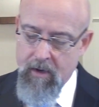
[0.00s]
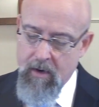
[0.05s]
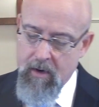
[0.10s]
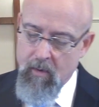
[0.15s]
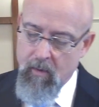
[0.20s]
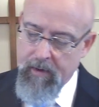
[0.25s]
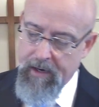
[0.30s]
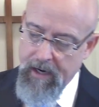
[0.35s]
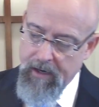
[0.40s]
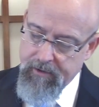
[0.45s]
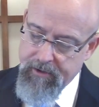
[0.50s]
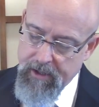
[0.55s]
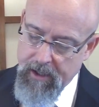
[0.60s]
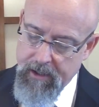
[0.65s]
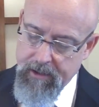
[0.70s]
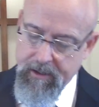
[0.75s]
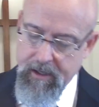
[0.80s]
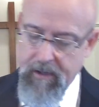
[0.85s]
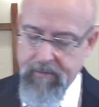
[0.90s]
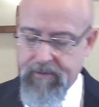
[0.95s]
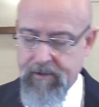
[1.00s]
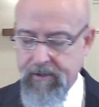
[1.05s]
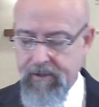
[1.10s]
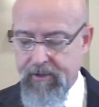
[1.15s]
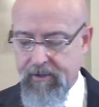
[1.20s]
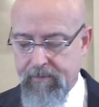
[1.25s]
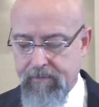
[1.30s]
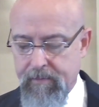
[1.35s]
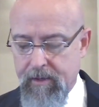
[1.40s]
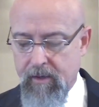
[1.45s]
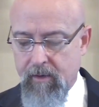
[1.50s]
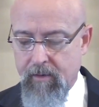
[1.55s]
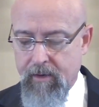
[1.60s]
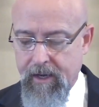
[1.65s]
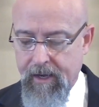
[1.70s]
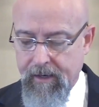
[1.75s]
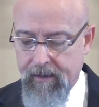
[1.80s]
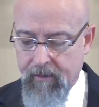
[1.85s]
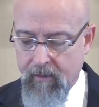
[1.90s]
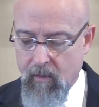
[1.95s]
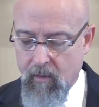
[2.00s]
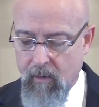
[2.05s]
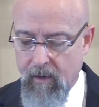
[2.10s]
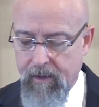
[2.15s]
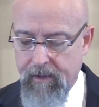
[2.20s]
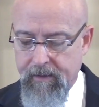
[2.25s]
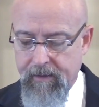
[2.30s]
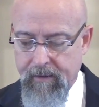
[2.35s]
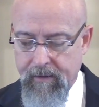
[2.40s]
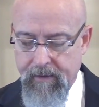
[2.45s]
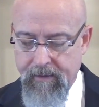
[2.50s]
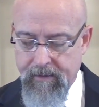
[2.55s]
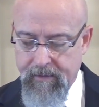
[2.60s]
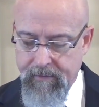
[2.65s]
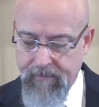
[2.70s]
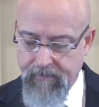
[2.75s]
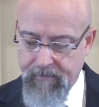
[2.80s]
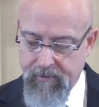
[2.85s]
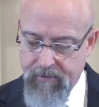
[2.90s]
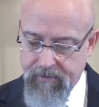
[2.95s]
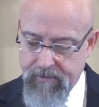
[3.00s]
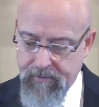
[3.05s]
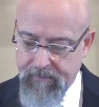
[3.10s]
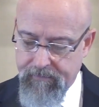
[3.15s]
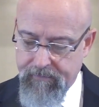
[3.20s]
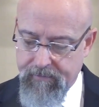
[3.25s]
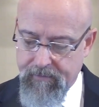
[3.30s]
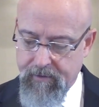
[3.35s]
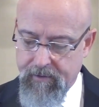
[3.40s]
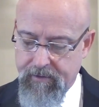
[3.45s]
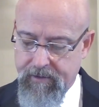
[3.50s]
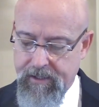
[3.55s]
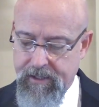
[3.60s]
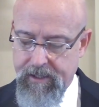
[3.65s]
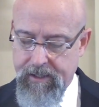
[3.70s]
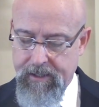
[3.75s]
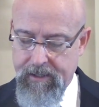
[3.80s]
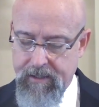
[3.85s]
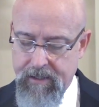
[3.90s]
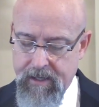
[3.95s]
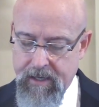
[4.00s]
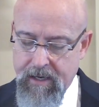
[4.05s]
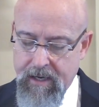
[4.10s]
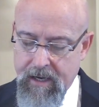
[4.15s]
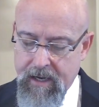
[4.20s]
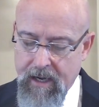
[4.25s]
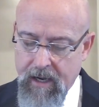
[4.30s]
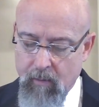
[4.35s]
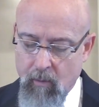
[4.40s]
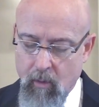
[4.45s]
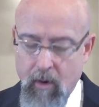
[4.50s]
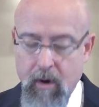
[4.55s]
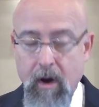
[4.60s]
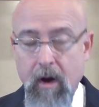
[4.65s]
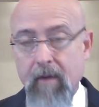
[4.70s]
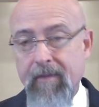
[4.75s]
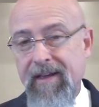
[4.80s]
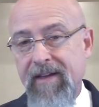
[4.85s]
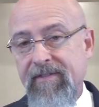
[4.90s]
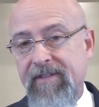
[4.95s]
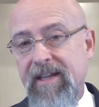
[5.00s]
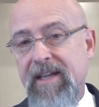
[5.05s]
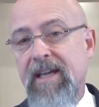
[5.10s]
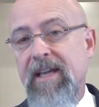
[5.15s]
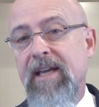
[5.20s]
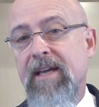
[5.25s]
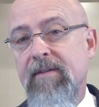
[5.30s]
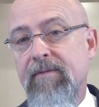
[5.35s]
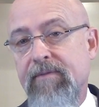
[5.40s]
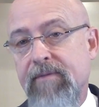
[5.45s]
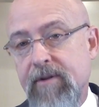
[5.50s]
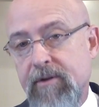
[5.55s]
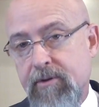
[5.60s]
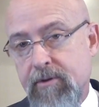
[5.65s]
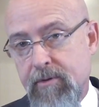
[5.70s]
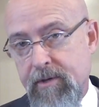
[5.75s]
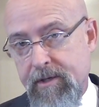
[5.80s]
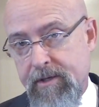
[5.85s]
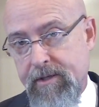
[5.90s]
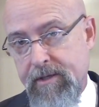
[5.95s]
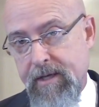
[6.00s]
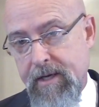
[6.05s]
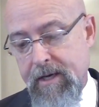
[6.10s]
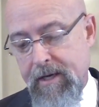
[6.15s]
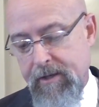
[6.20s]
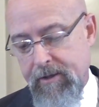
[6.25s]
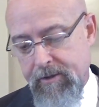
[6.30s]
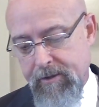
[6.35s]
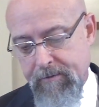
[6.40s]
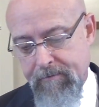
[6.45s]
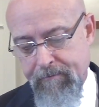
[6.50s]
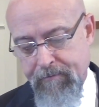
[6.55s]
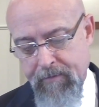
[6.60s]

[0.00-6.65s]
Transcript: Well, now John comes to this middle category uh, in verse 13, and we'll call that the infantry stage.